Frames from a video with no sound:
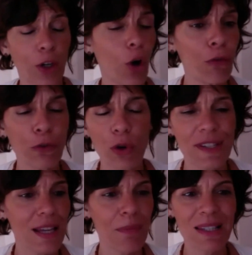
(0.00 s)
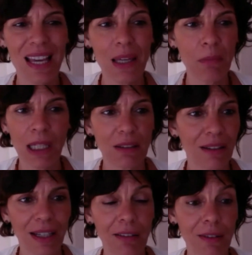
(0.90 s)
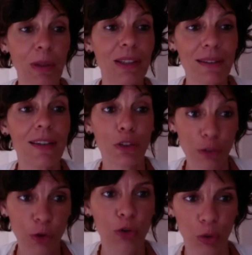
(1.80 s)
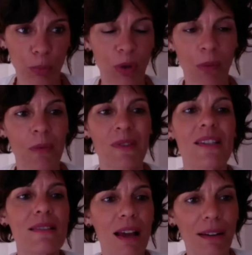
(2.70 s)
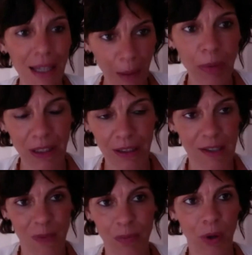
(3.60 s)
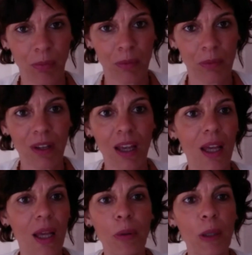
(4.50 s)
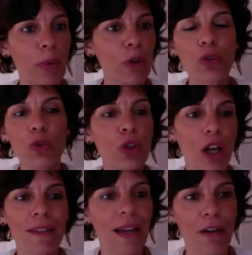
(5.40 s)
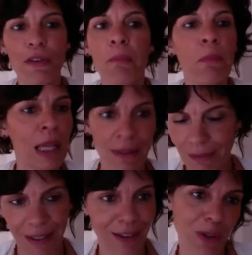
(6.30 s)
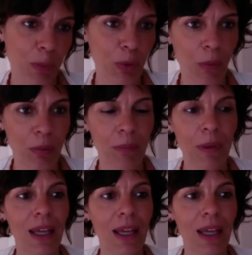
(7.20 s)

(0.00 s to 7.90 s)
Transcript: Of course, I'm saying mental health, but these are social problems. These are capitalist problems. People do not have a mental health problem.